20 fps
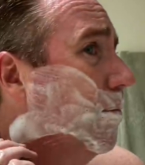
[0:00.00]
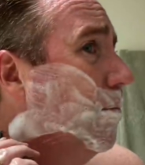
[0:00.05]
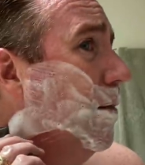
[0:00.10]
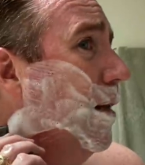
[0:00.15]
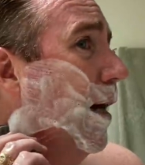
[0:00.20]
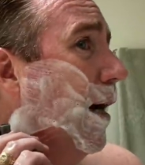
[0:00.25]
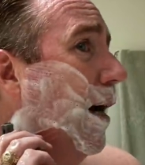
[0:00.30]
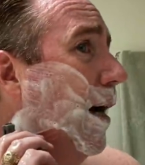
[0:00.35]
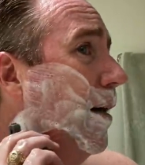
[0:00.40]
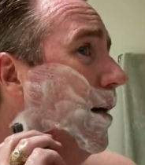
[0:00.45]

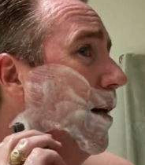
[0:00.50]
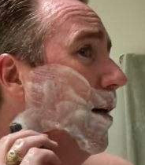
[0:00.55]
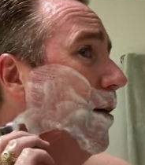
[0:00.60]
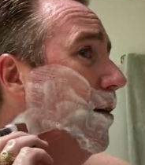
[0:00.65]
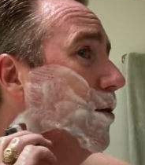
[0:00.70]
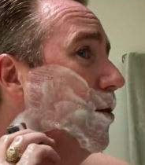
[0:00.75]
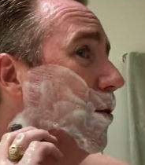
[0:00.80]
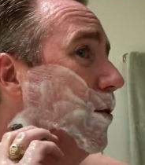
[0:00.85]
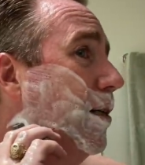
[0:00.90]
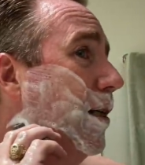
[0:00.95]
Yeah, I can
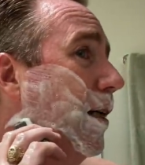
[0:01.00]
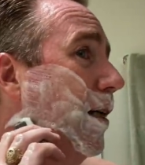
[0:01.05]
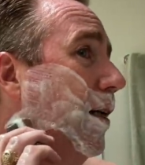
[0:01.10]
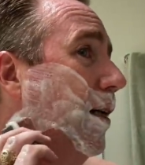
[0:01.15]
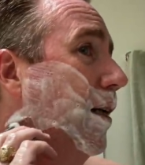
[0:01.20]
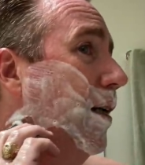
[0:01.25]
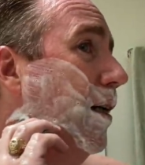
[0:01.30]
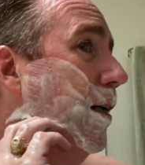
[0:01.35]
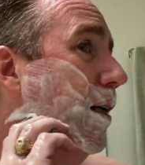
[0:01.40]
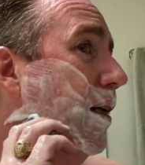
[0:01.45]
also
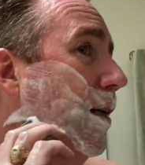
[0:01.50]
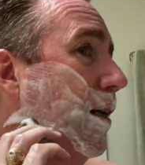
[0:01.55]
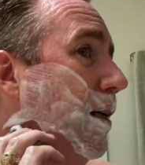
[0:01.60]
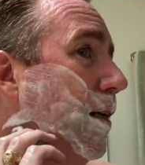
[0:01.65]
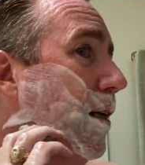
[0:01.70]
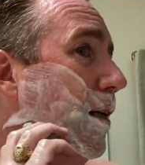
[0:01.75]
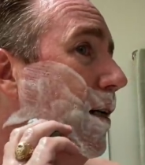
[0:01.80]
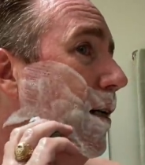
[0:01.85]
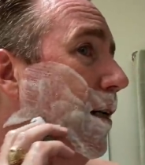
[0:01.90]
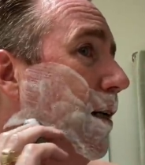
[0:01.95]
tell
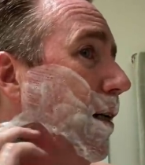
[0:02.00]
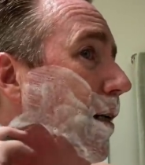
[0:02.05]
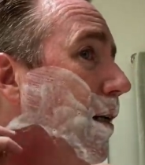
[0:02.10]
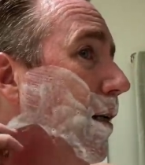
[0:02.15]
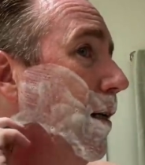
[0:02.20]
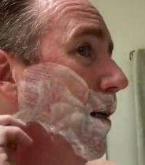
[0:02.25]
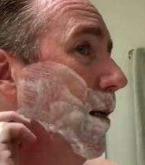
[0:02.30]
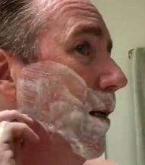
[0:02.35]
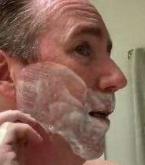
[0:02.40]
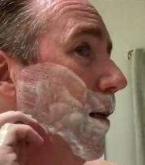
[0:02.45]

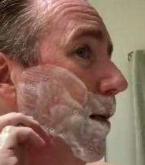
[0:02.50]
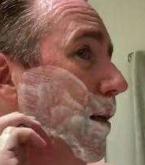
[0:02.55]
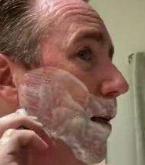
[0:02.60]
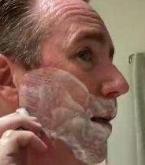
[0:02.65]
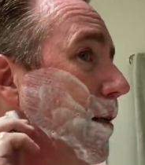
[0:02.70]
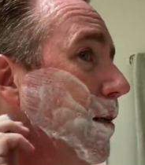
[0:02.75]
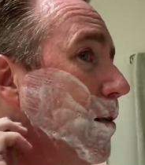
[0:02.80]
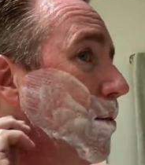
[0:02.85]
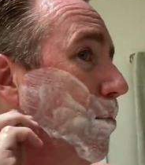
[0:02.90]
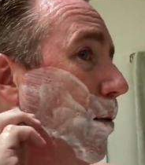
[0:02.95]

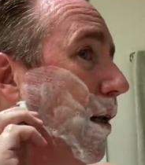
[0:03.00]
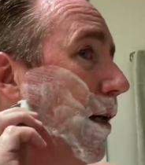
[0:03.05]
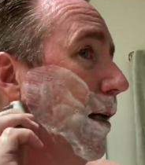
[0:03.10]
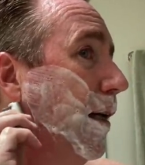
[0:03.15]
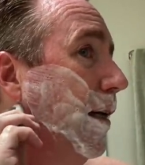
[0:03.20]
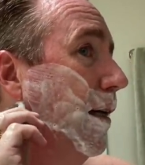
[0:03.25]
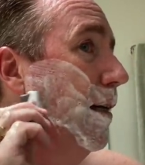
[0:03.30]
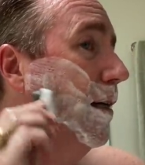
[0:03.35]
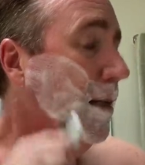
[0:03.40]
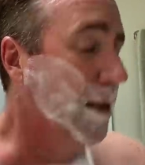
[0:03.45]
that this
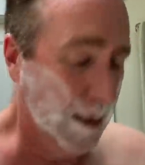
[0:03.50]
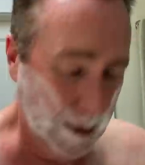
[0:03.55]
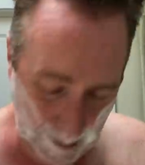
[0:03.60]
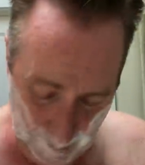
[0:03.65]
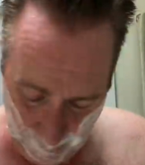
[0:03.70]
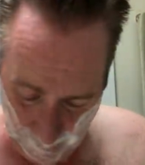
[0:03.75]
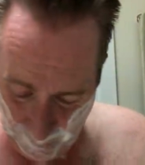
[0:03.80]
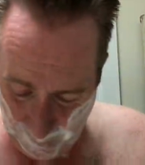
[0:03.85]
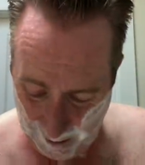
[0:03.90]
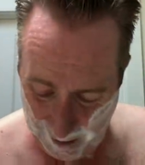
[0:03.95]
blade,
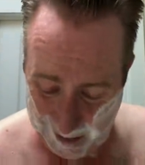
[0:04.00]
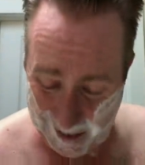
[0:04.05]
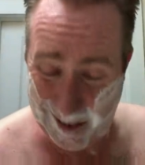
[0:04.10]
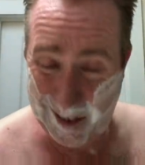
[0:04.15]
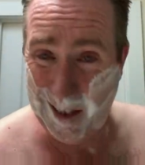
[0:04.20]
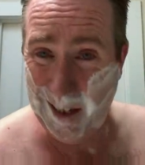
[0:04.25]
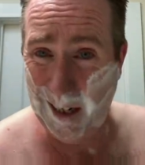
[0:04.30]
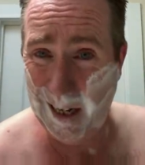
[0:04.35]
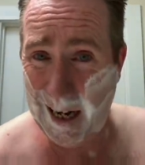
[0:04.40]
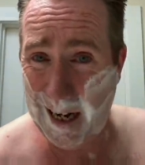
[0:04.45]
this is
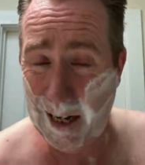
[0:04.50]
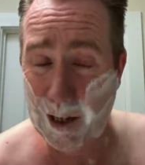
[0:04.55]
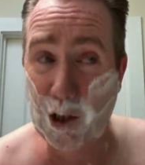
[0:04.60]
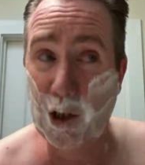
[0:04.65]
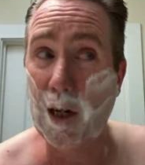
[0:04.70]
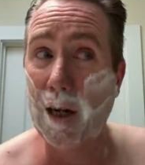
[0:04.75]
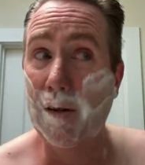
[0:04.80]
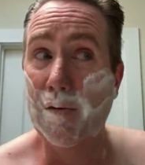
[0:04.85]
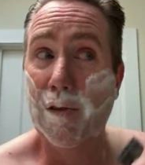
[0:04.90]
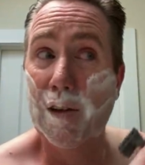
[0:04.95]
the last
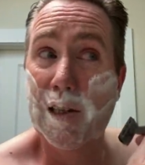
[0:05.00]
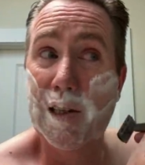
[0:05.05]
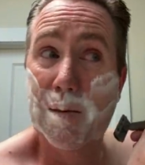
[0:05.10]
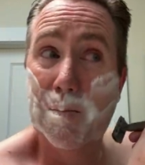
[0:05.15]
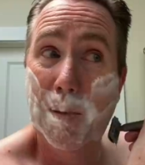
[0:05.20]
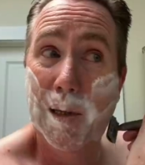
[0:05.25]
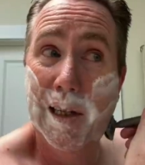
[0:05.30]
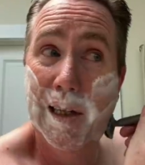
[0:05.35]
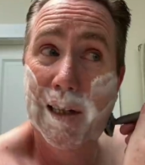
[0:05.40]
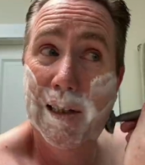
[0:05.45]
shave for this
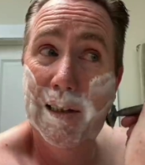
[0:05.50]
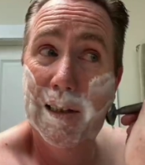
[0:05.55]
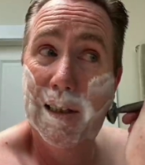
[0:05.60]
blade.